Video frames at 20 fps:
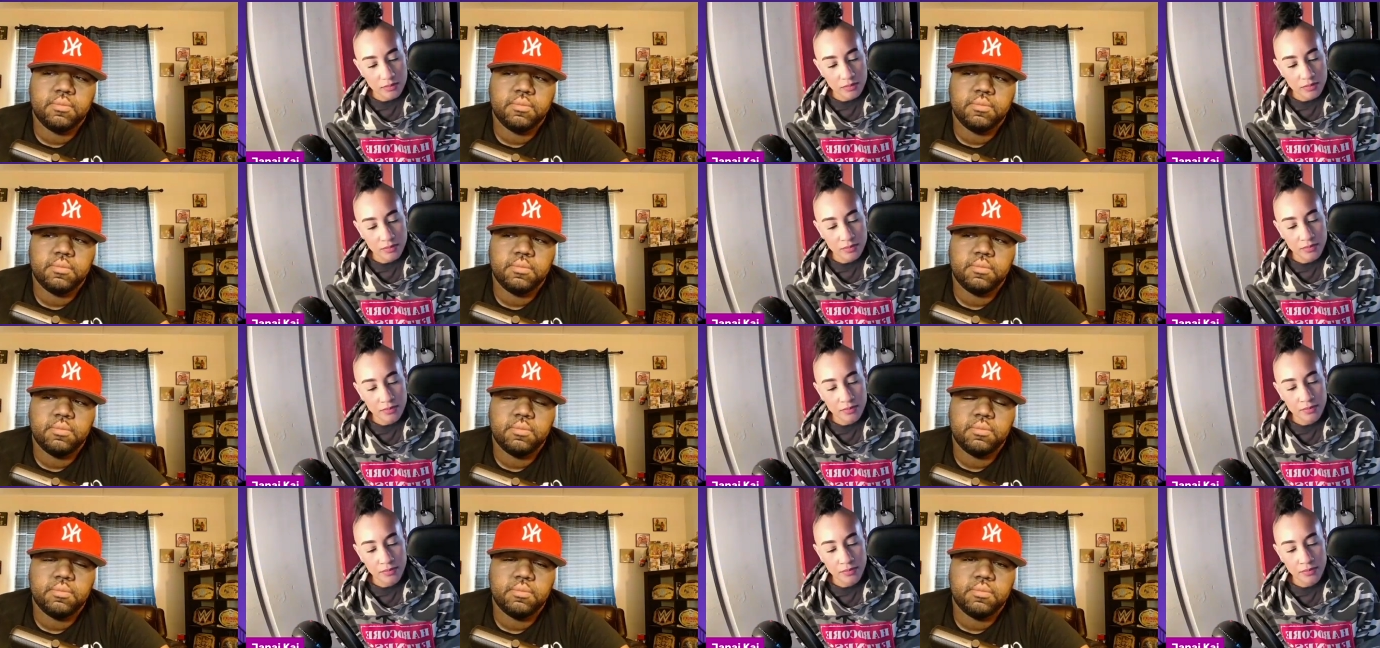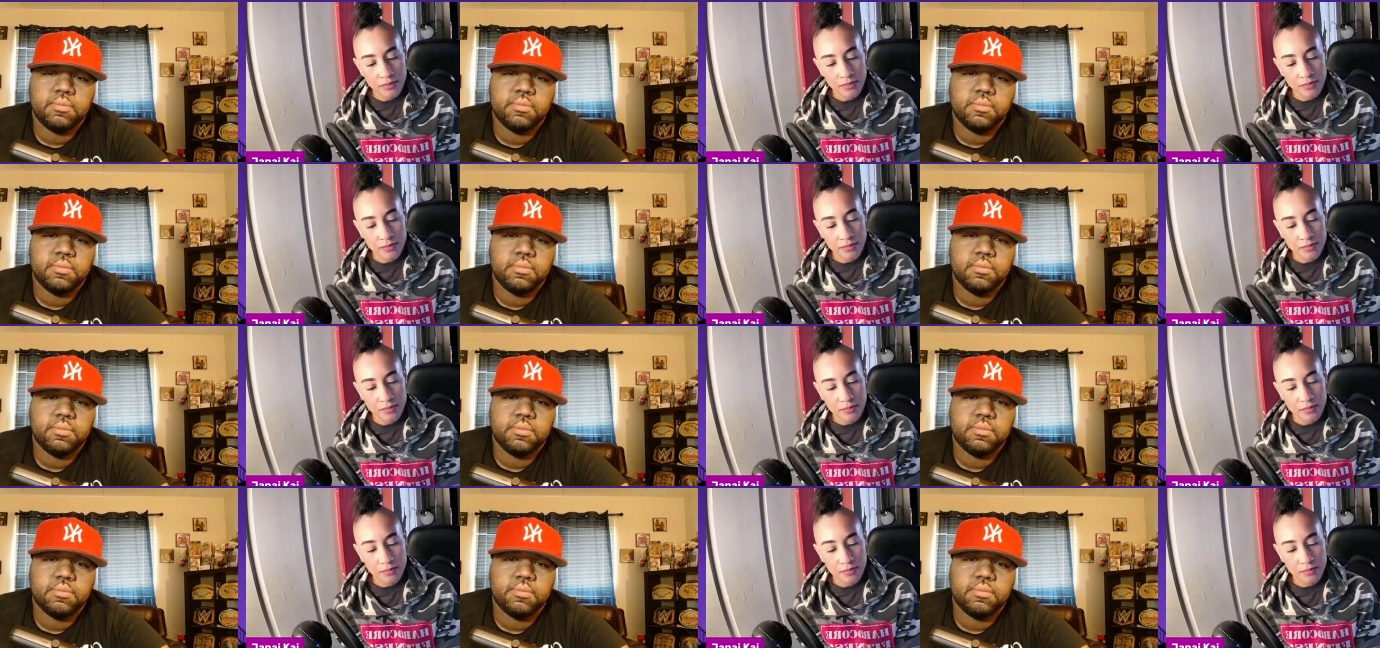Speaker 1: hmm
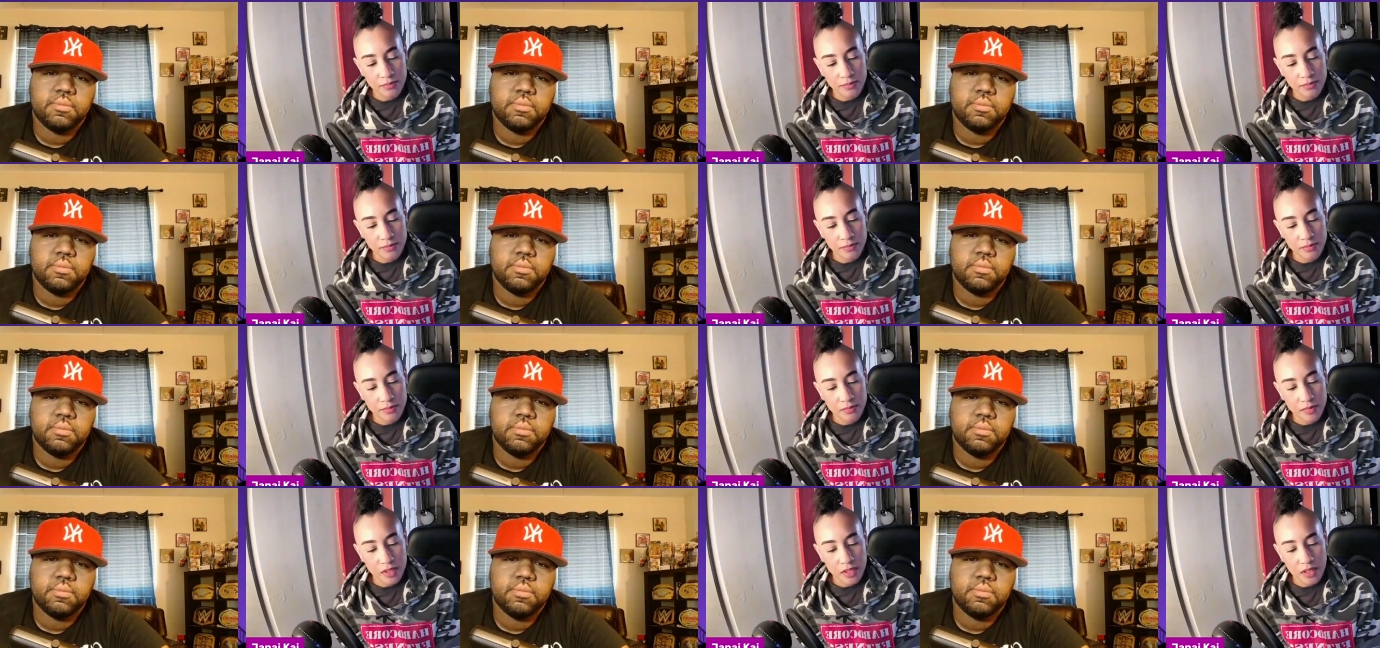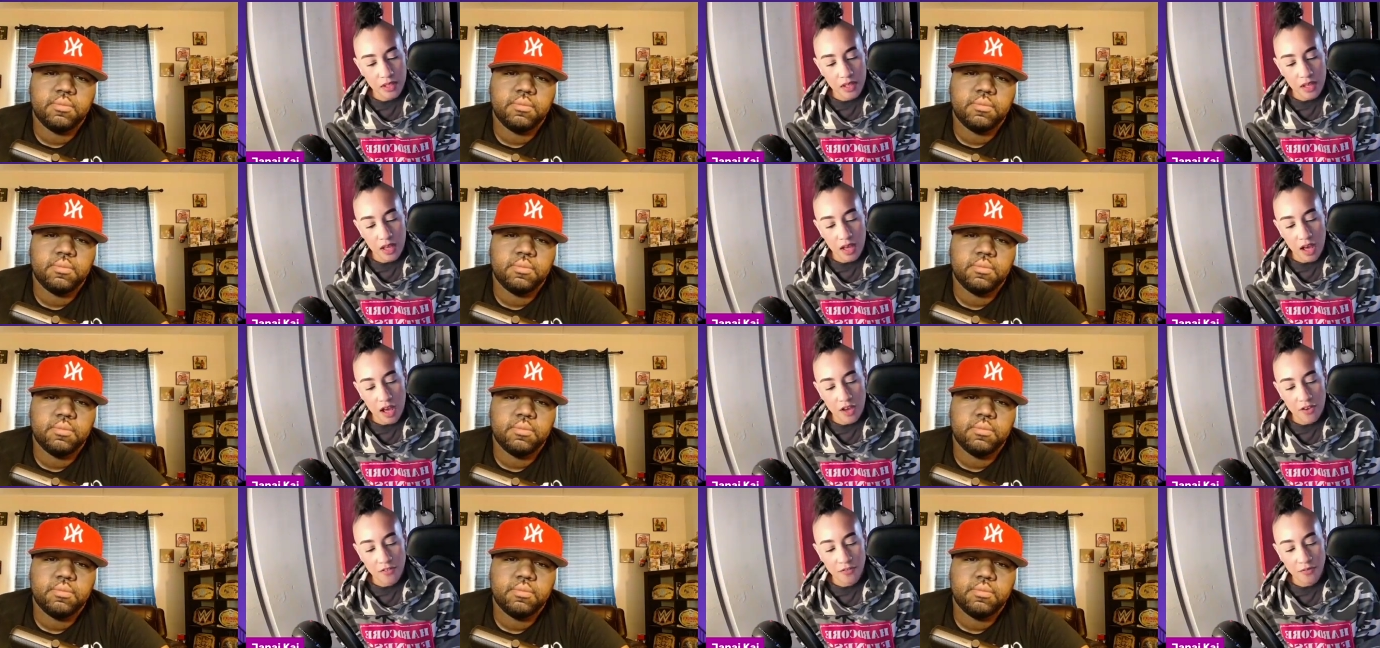
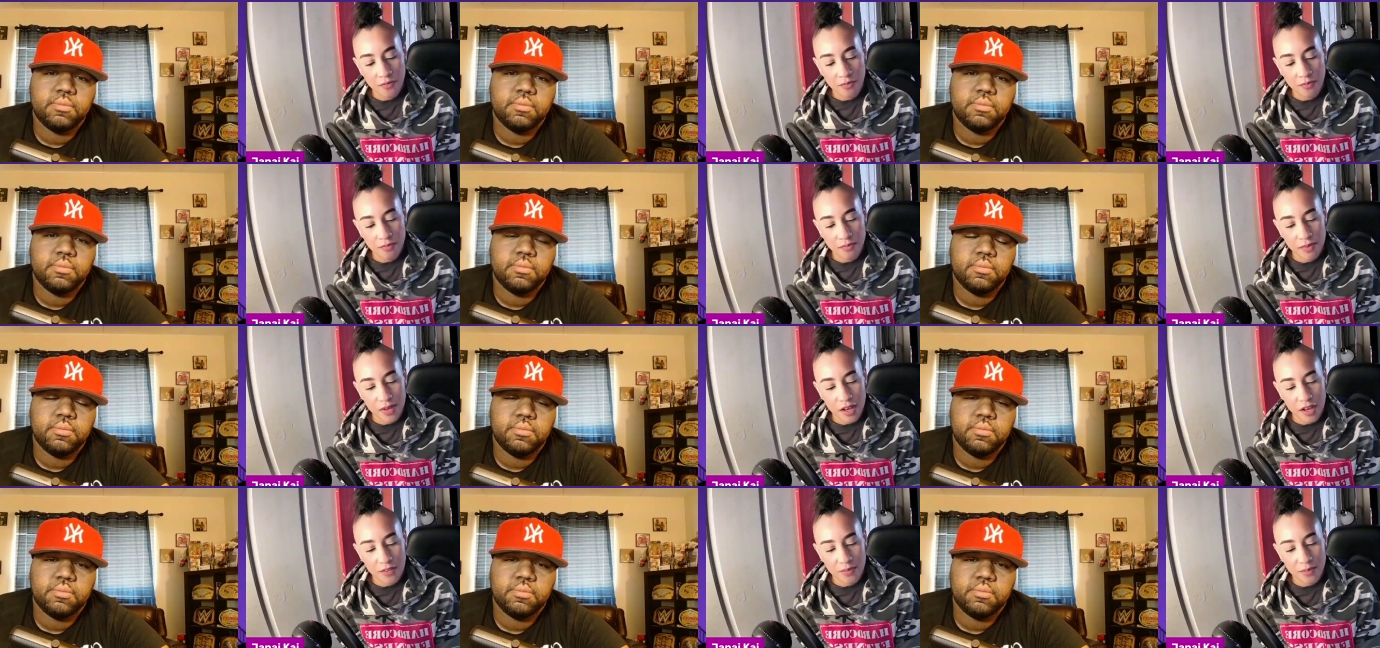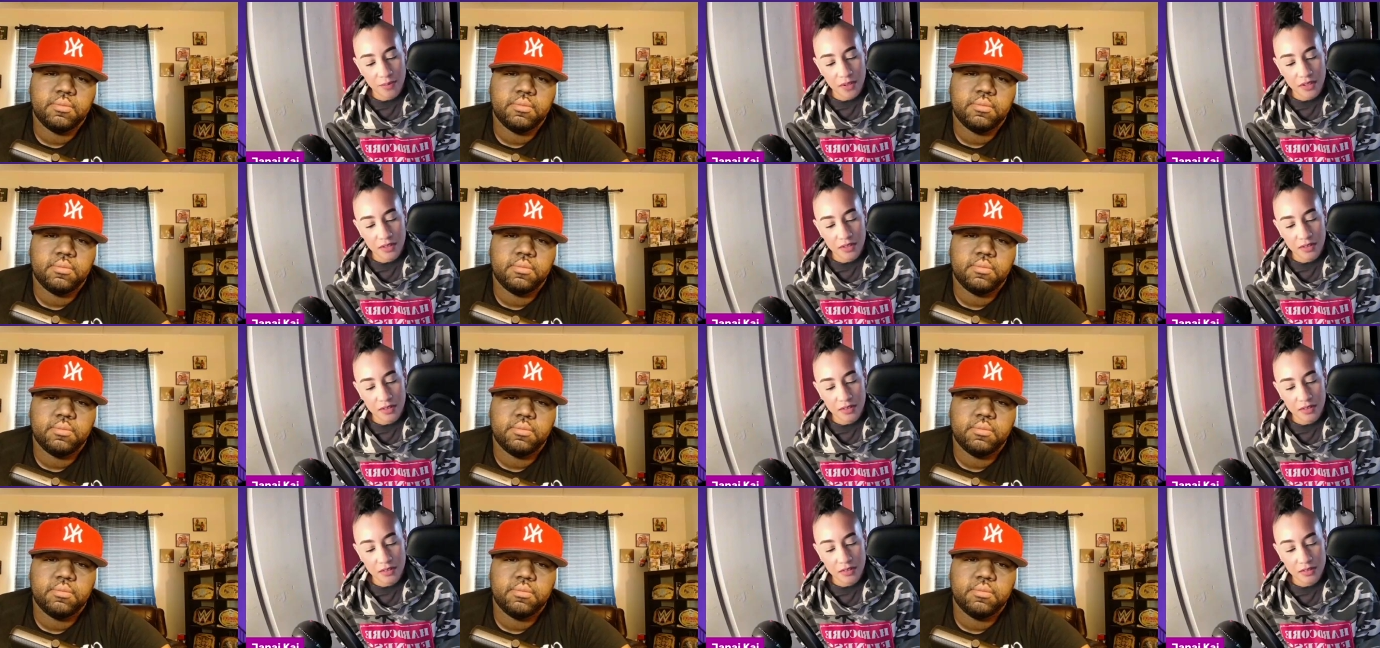i've i've
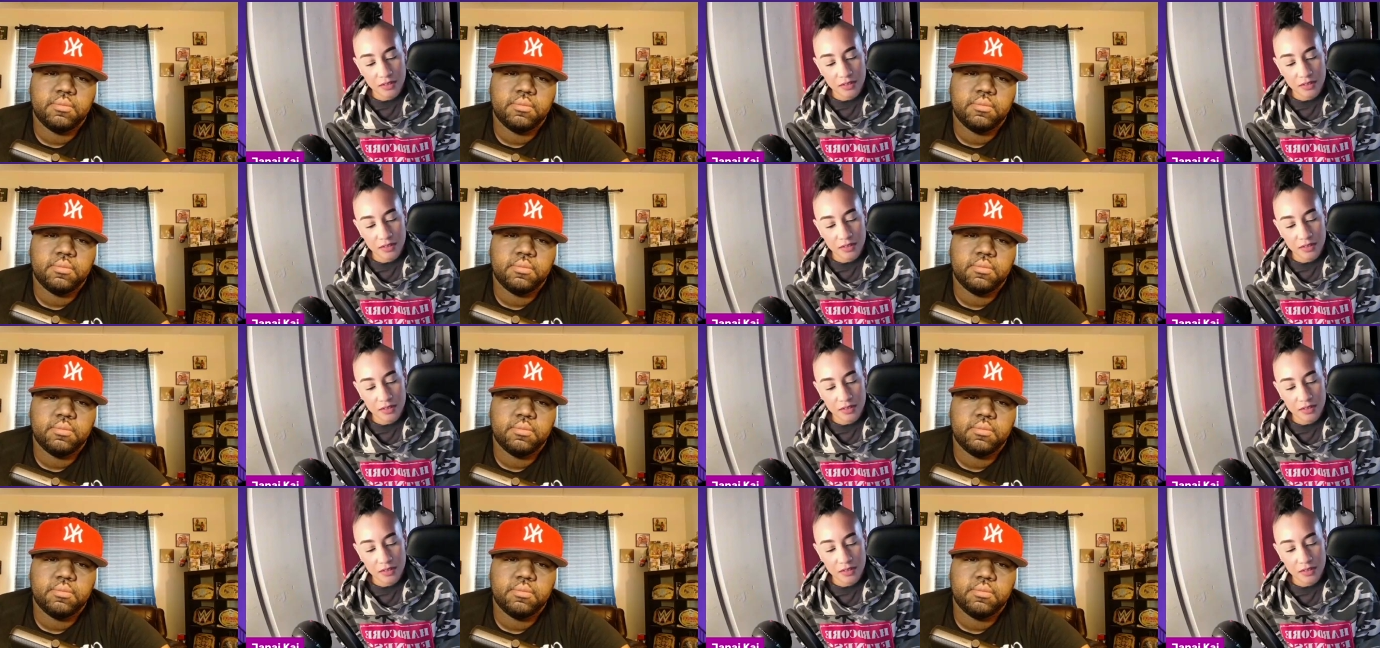been